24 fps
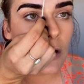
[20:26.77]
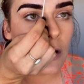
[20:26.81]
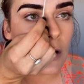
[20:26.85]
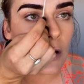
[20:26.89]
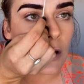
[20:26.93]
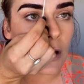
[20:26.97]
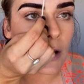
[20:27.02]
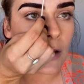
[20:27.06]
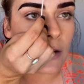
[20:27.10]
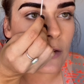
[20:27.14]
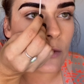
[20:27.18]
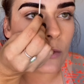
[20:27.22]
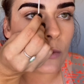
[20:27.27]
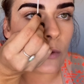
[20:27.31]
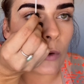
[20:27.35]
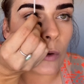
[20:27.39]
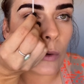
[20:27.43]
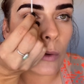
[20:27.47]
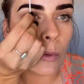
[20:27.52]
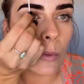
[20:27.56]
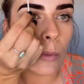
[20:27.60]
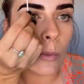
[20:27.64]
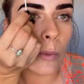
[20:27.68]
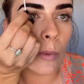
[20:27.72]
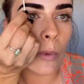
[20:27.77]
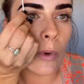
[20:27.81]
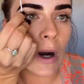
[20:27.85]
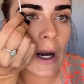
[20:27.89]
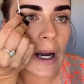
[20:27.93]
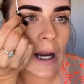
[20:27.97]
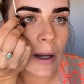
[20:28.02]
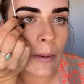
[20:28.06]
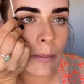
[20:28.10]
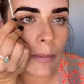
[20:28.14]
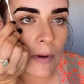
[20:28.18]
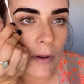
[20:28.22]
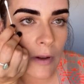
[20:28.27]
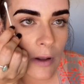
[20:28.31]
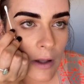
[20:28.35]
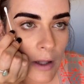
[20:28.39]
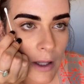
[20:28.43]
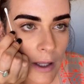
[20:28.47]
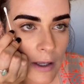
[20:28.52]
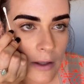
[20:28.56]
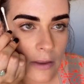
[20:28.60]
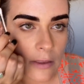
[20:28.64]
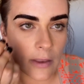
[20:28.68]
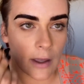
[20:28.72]
and sort of wipe
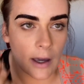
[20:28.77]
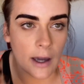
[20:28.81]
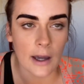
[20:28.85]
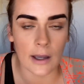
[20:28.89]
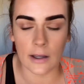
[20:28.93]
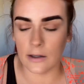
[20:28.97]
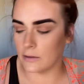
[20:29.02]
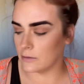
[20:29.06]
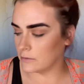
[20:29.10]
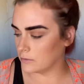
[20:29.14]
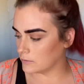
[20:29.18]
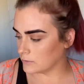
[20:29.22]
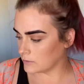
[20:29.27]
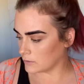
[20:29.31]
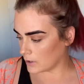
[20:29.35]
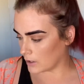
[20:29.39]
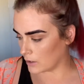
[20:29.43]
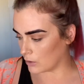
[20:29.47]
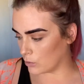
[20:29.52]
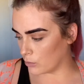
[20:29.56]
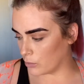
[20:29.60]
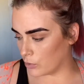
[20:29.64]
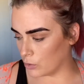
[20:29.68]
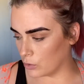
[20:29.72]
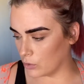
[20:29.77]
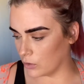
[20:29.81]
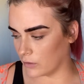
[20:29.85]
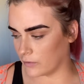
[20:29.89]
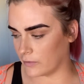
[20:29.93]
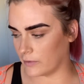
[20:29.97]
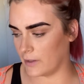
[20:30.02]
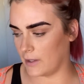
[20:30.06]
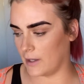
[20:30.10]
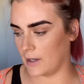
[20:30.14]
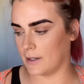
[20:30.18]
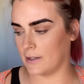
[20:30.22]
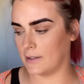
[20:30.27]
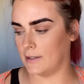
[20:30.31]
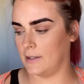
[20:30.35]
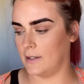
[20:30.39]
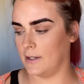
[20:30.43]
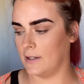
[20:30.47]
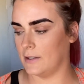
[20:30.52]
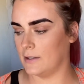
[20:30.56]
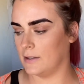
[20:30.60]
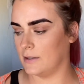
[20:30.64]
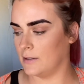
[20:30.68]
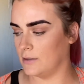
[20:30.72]
like that and it'll pull off the
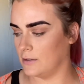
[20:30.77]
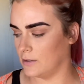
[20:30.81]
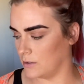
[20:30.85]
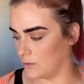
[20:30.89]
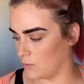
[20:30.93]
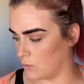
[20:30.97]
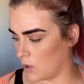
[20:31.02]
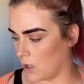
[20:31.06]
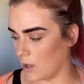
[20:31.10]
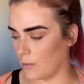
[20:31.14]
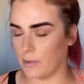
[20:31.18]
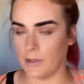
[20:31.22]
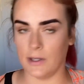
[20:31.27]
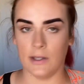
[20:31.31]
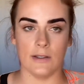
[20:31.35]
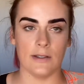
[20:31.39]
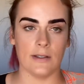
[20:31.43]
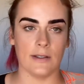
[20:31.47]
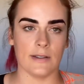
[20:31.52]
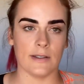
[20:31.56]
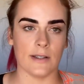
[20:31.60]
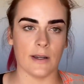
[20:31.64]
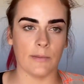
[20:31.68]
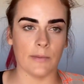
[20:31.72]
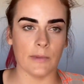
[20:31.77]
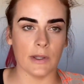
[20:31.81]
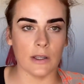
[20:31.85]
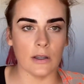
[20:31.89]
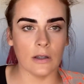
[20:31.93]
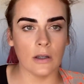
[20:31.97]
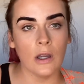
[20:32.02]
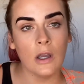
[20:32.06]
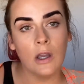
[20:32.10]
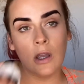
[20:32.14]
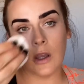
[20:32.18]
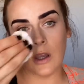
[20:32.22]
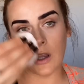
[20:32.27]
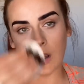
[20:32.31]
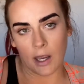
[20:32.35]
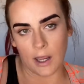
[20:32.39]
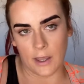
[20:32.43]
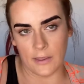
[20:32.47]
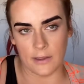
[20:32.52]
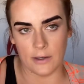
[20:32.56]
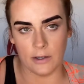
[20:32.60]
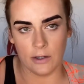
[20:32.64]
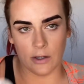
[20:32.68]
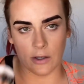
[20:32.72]
excess. Just wipe it into something and
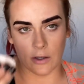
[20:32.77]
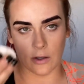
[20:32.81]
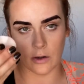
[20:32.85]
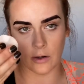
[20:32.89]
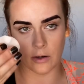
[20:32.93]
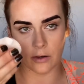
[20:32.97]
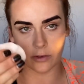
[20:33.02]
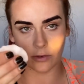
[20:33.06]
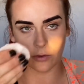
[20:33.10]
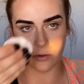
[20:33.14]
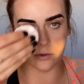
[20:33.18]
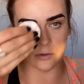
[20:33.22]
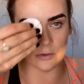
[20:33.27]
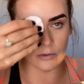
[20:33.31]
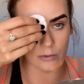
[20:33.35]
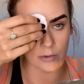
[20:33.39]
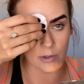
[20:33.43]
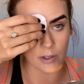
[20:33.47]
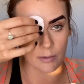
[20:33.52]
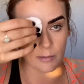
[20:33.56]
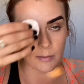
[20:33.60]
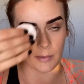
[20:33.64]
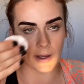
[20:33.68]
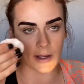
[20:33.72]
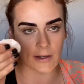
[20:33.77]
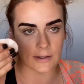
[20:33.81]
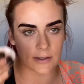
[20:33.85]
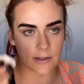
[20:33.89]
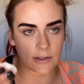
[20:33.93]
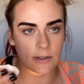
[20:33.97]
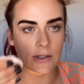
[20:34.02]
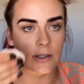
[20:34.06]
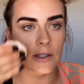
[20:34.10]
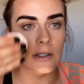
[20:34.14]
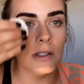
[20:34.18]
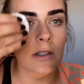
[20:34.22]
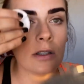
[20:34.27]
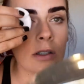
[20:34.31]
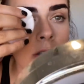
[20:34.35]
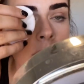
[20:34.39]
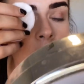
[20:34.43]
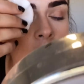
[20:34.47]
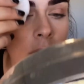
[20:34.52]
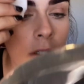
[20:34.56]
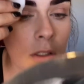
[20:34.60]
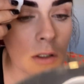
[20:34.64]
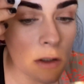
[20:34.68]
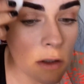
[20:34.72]
then you can go through and do what I'm about to do.
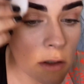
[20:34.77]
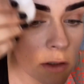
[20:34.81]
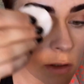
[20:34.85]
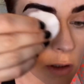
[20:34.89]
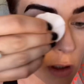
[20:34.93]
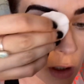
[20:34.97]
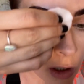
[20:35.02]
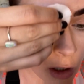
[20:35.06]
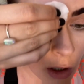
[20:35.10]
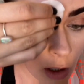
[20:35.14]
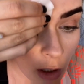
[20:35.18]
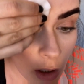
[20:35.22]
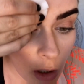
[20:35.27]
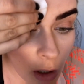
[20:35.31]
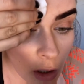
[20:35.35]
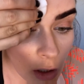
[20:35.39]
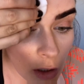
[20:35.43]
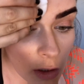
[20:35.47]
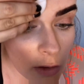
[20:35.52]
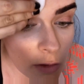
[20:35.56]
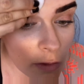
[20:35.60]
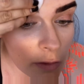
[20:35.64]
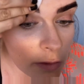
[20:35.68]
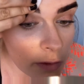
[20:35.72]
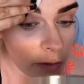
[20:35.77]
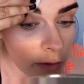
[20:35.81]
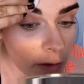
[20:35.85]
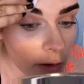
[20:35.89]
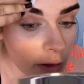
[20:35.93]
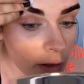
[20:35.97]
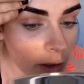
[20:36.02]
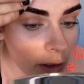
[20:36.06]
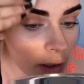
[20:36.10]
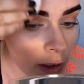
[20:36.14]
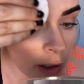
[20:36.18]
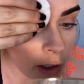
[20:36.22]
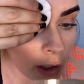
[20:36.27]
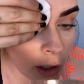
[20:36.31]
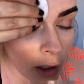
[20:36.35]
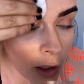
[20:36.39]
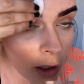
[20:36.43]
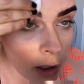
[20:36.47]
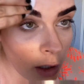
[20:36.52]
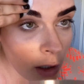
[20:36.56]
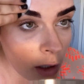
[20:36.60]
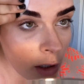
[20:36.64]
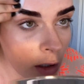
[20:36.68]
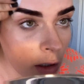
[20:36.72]
So
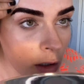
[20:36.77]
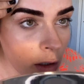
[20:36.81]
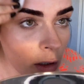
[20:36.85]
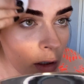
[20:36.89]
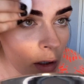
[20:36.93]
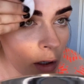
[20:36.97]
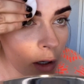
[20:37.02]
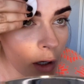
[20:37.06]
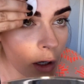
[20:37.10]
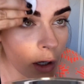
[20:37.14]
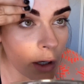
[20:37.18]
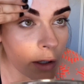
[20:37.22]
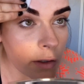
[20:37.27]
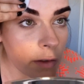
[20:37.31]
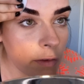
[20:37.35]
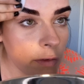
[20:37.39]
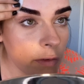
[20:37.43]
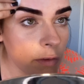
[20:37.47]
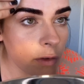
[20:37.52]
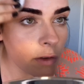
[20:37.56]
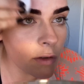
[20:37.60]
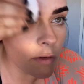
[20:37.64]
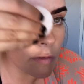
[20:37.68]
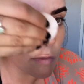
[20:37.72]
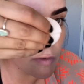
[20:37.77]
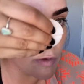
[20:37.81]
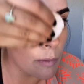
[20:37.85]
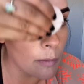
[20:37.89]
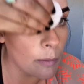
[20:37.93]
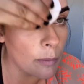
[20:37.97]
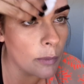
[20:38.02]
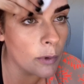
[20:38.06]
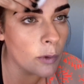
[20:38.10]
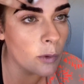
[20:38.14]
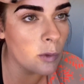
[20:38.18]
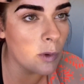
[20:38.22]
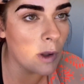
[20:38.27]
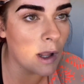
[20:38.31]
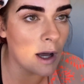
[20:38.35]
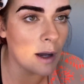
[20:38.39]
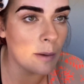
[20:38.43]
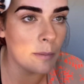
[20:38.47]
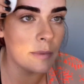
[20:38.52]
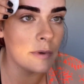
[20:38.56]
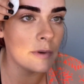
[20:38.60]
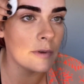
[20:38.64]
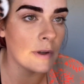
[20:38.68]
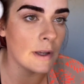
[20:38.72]
I just sort of pull
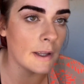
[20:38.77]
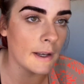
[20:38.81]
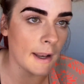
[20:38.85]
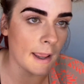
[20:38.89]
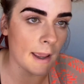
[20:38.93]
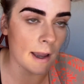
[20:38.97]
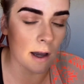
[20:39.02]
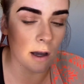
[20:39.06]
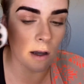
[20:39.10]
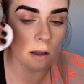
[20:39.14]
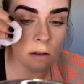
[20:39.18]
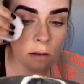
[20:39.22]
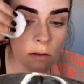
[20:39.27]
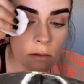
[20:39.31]
up and out.